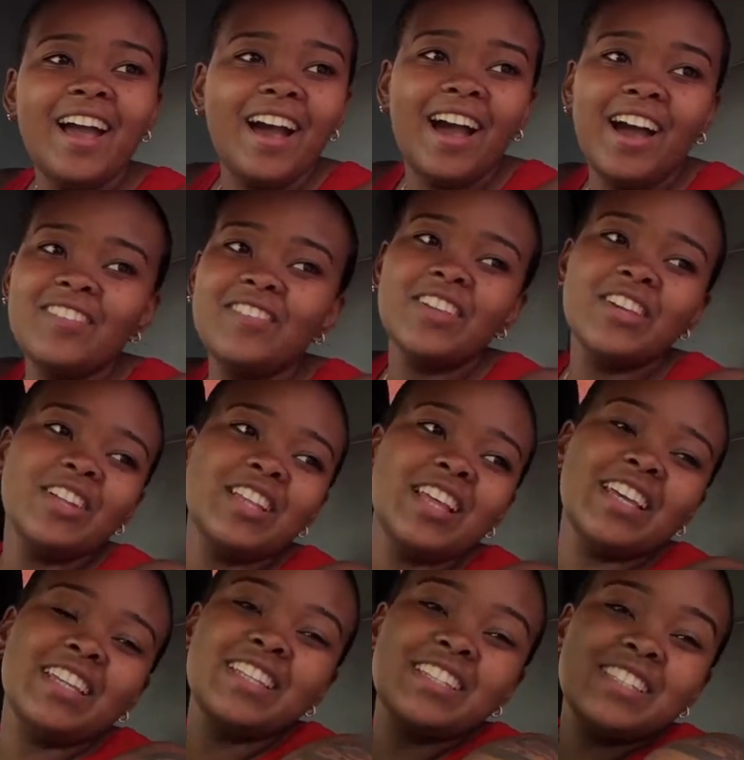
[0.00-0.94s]
I feel
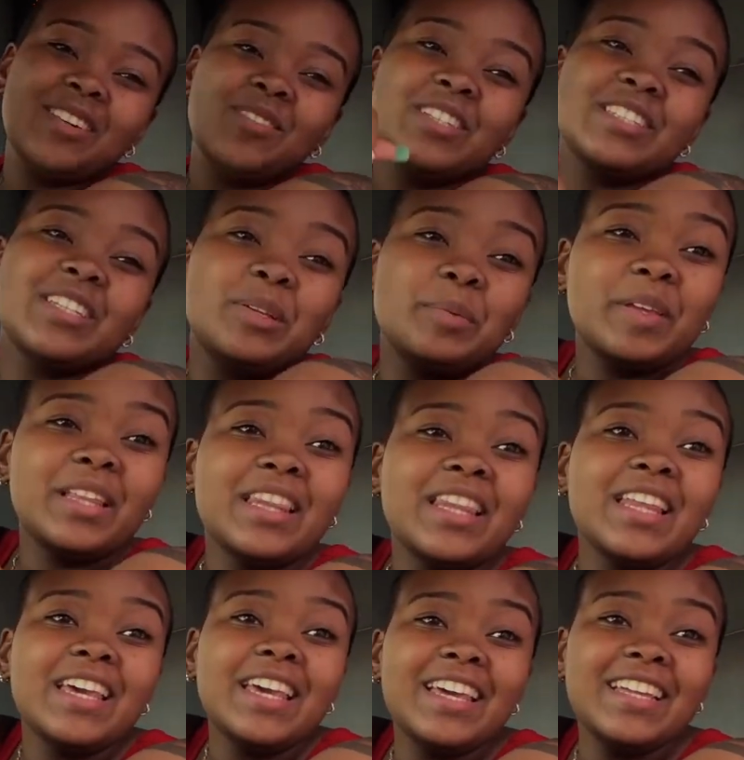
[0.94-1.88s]
like this summer's gonna be
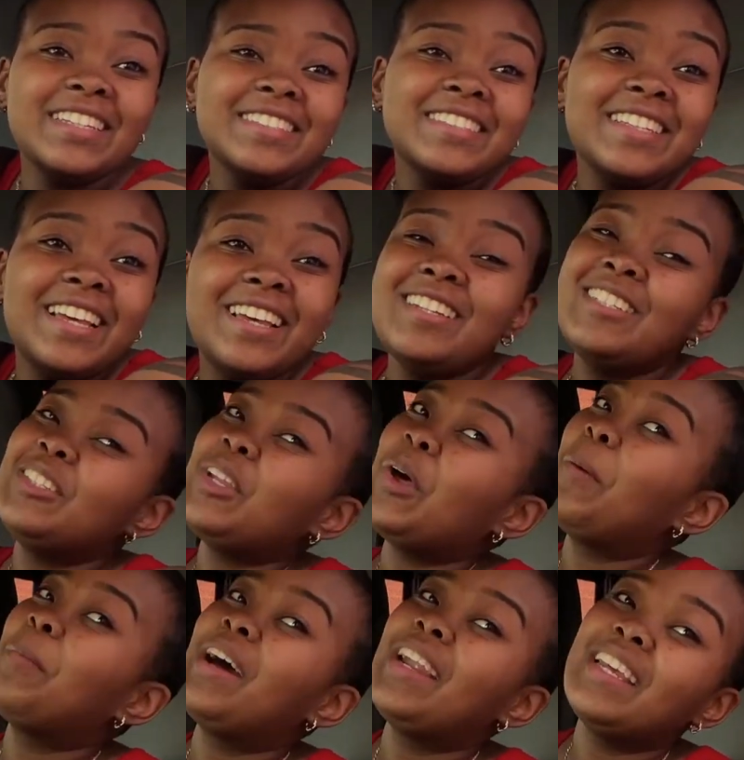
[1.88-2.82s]
lit.
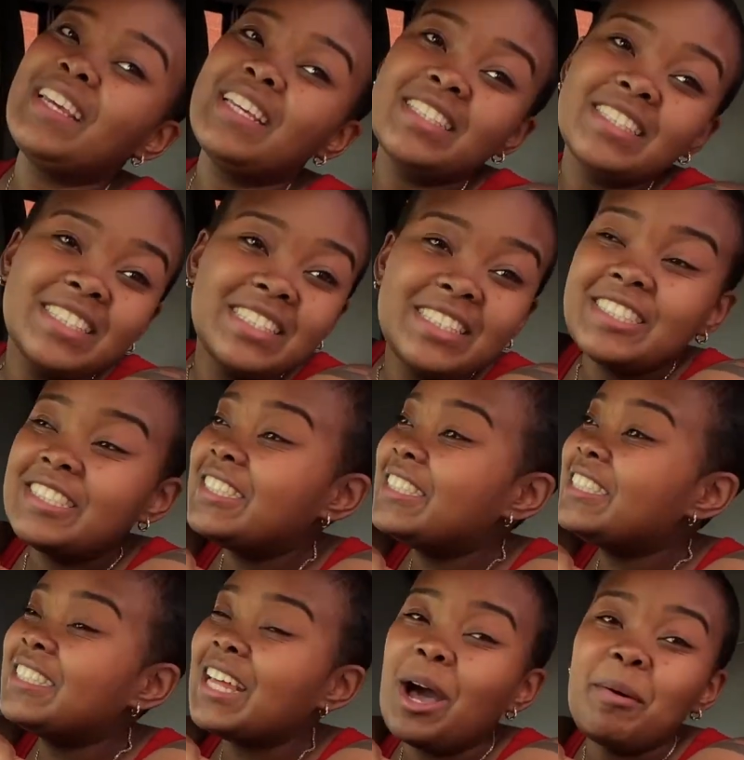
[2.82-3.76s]
Nobody can
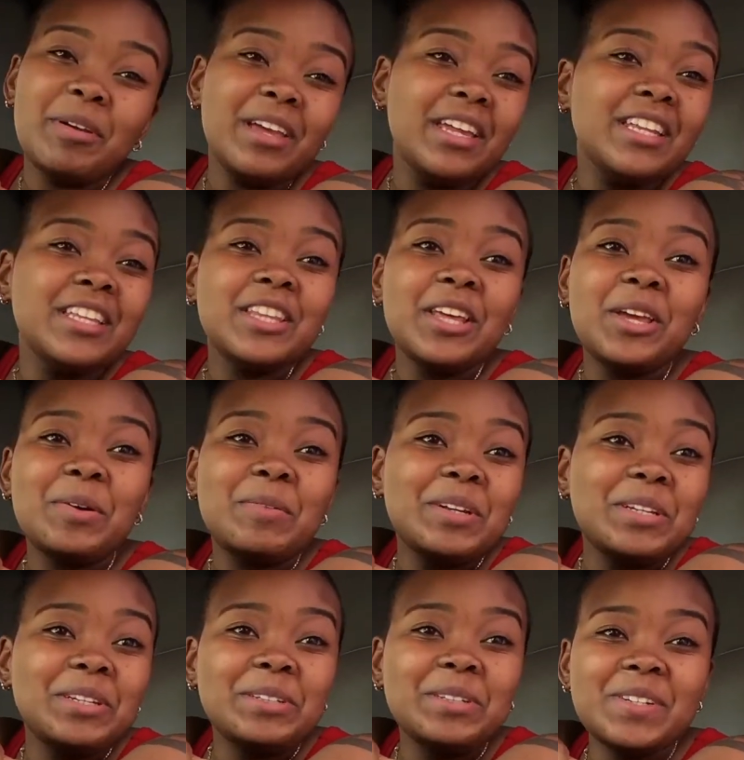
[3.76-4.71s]
stop anything
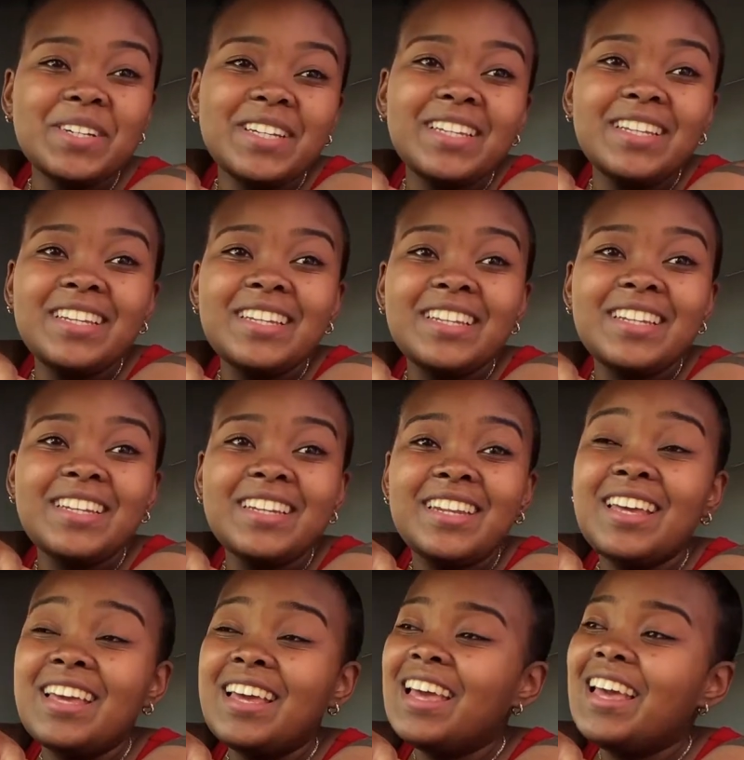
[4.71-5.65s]
we doing.
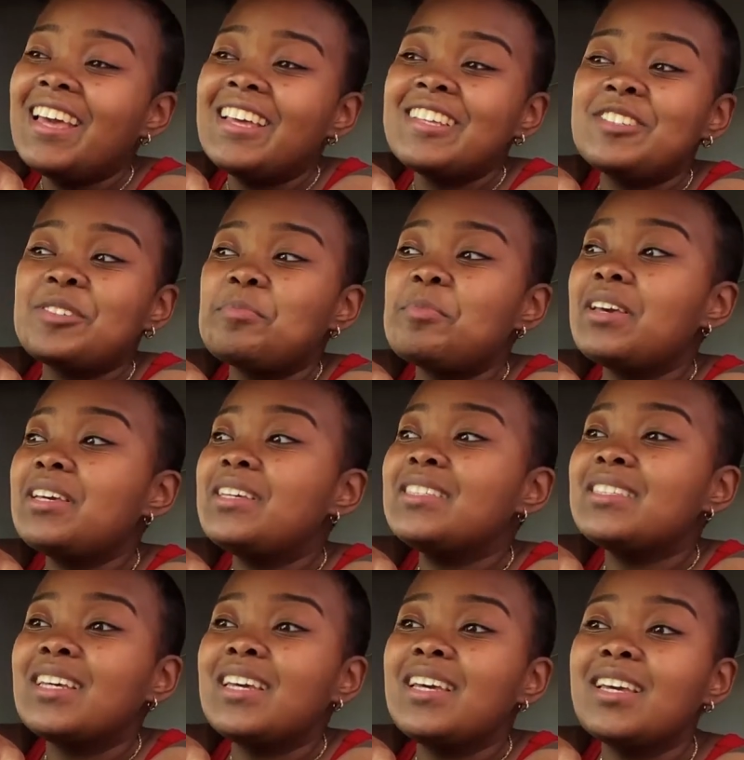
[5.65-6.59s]
It's
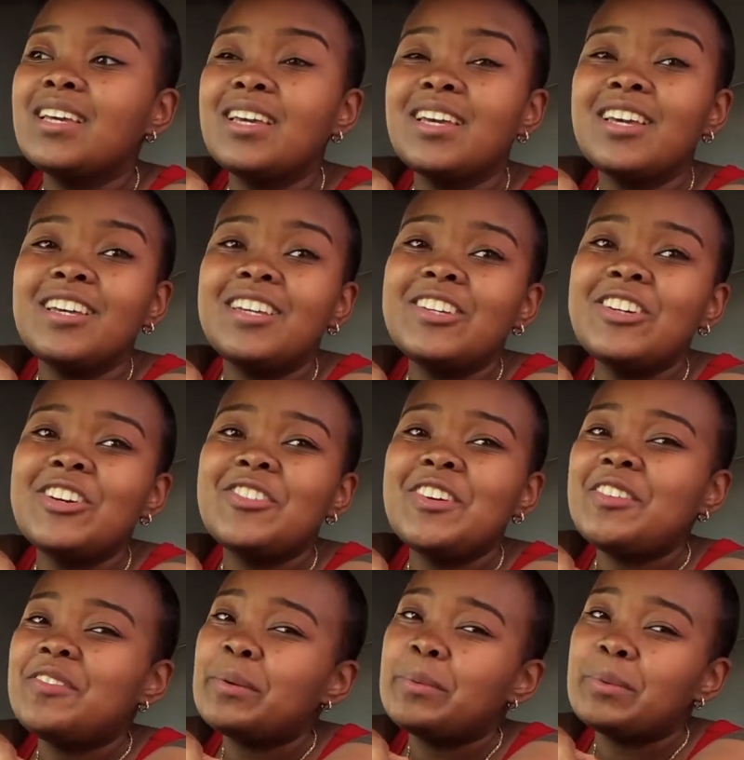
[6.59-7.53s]
amazing, and
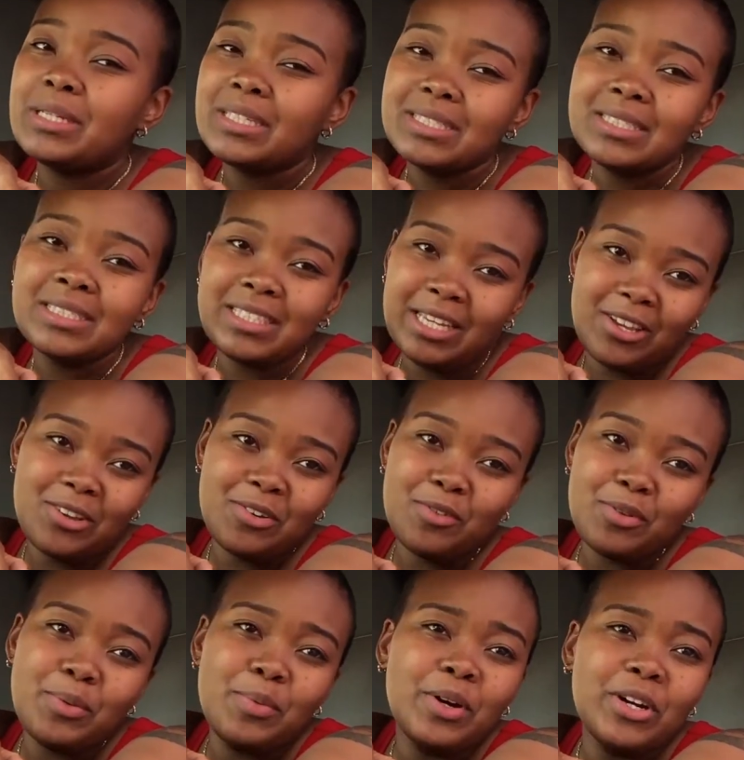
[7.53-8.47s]
her Feminist is taking over
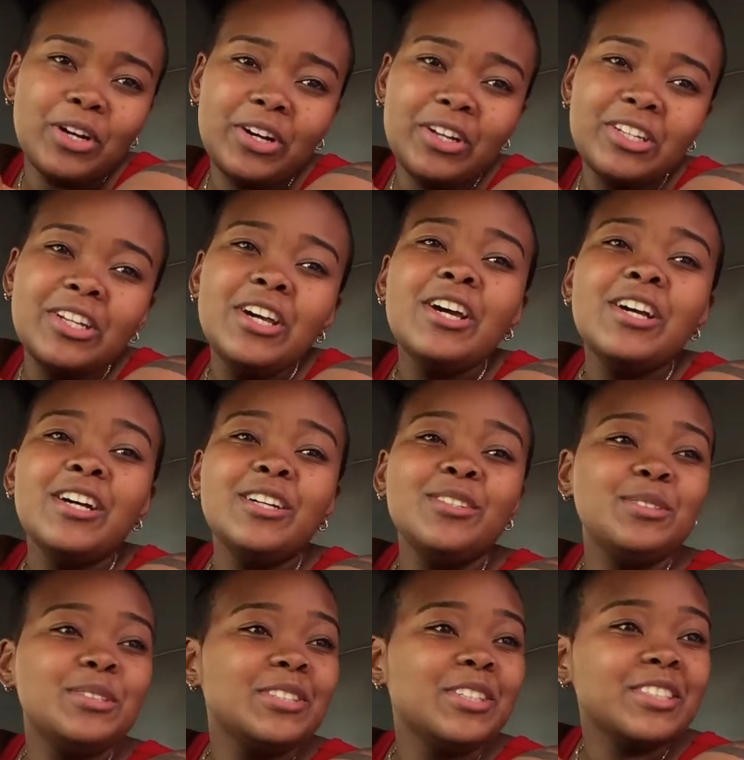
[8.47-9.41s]
the world.
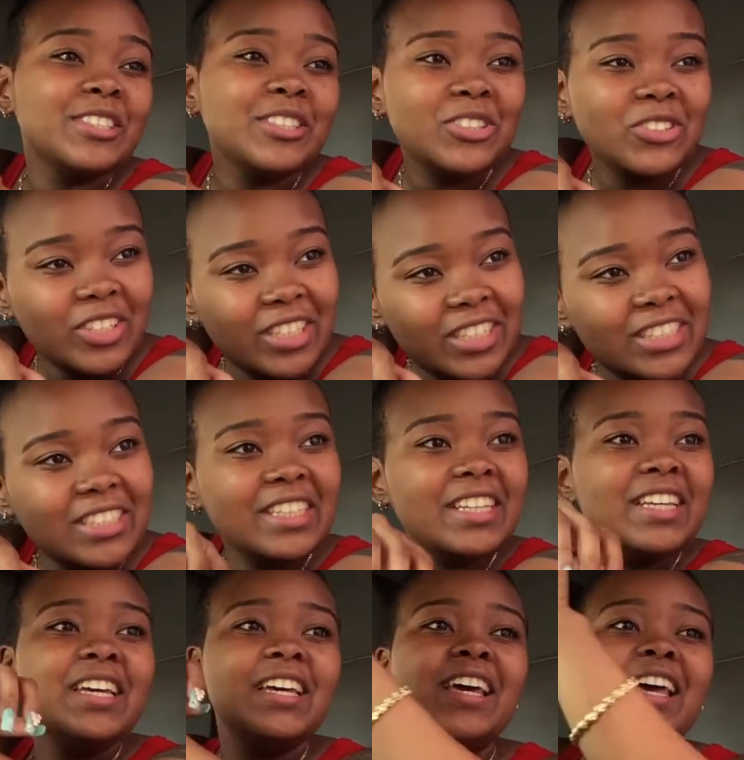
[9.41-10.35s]
New Jersey
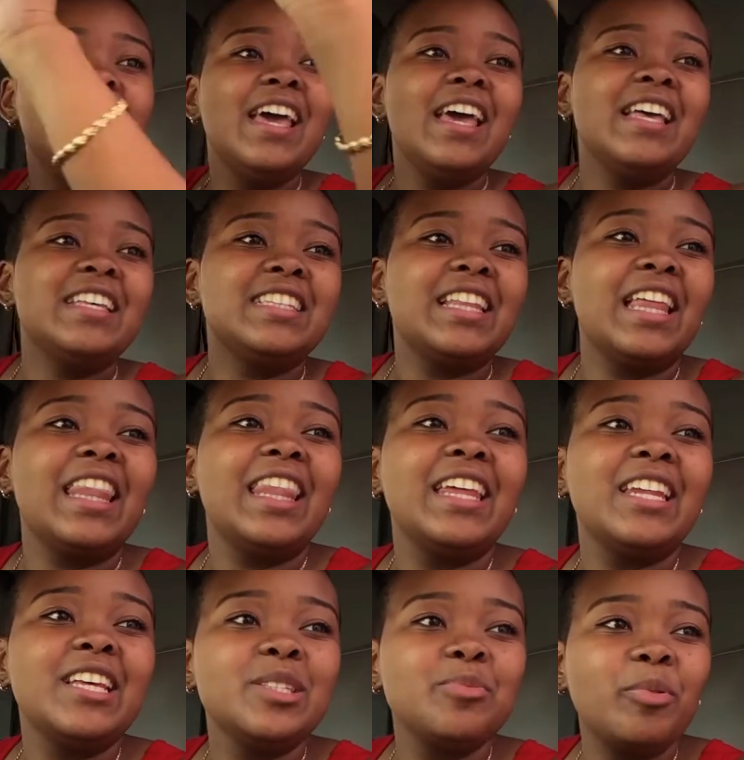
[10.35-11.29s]
Translit is the
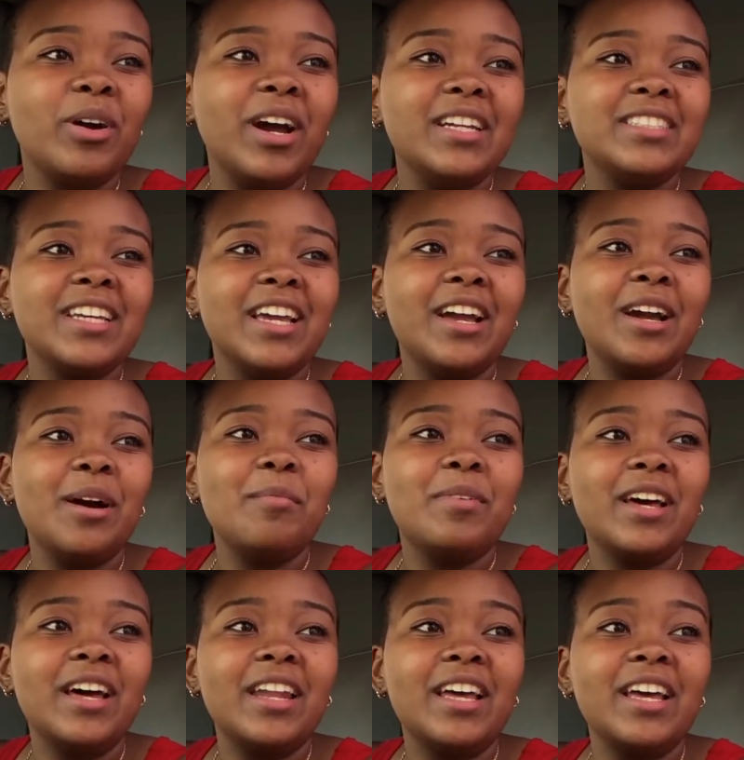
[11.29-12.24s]
littest project coming
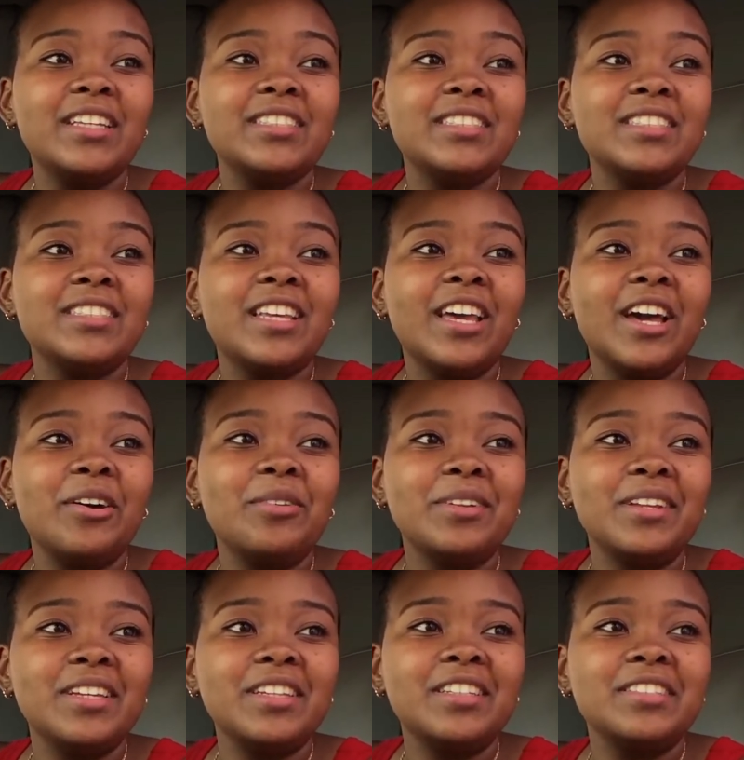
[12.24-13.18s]
out of Essex
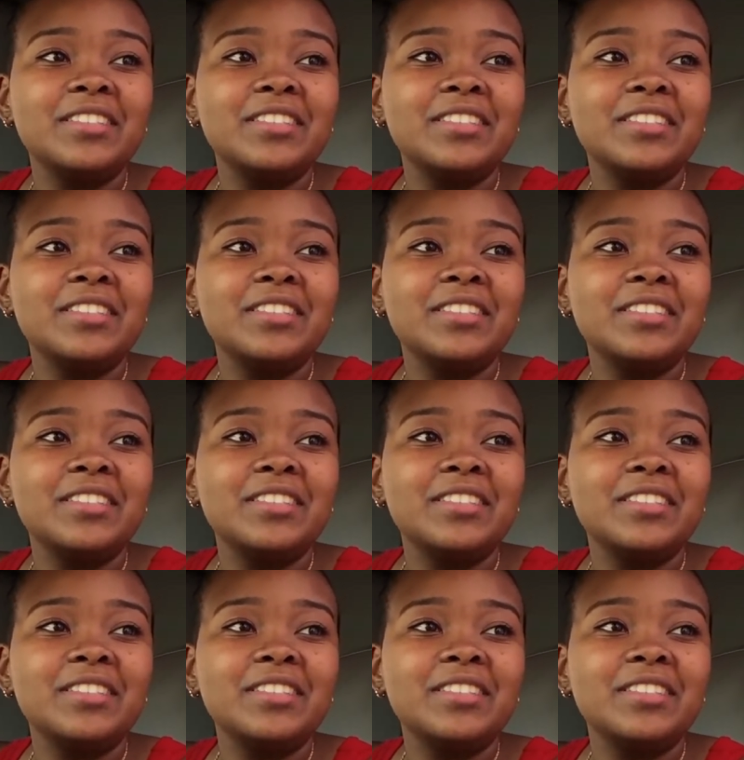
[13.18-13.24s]
County.